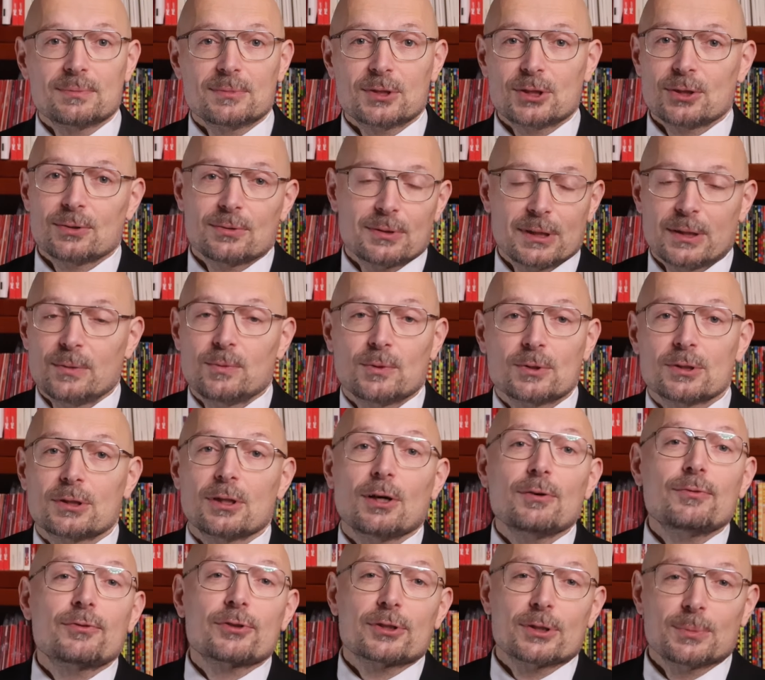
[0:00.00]
so they won't
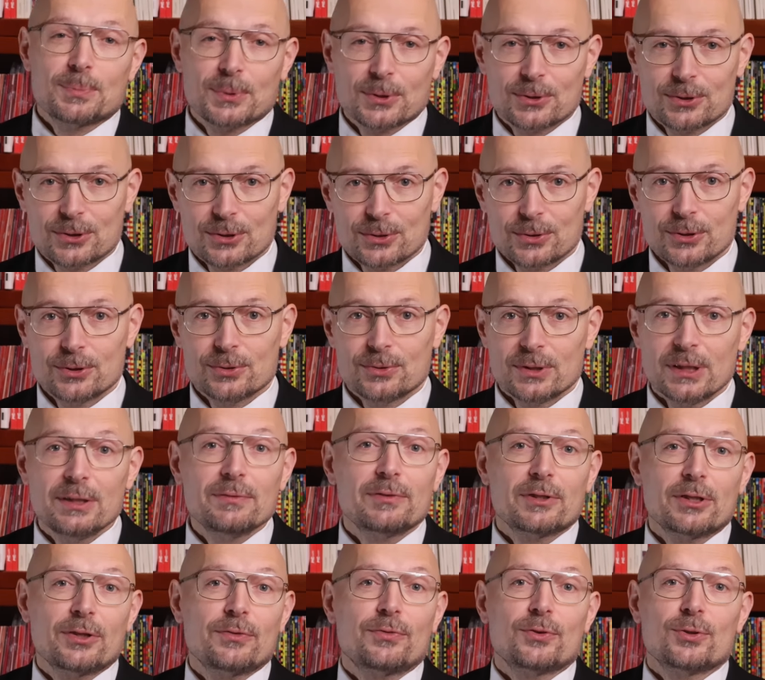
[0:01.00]
offer the post to you,
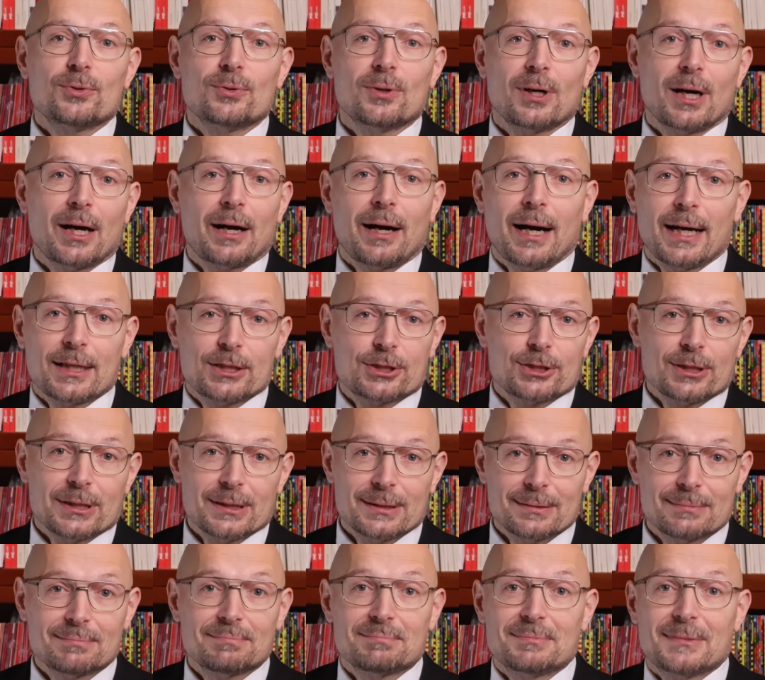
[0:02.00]
even if you are
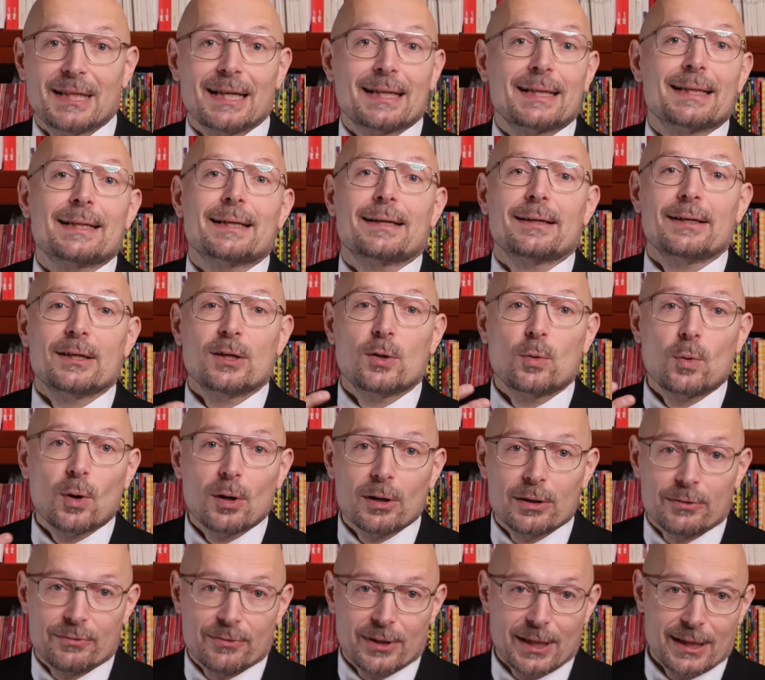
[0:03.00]
actually technically
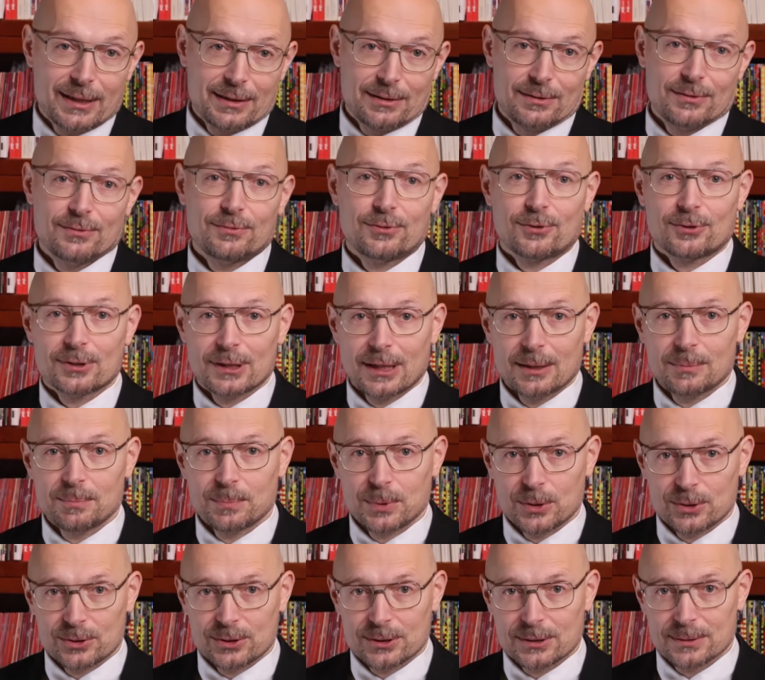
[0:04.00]
qualified for that
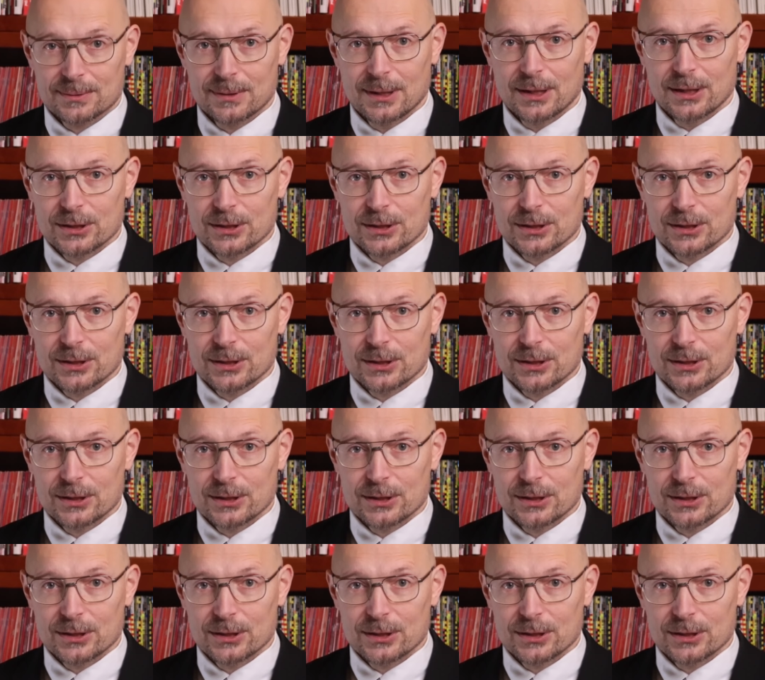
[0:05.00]
post.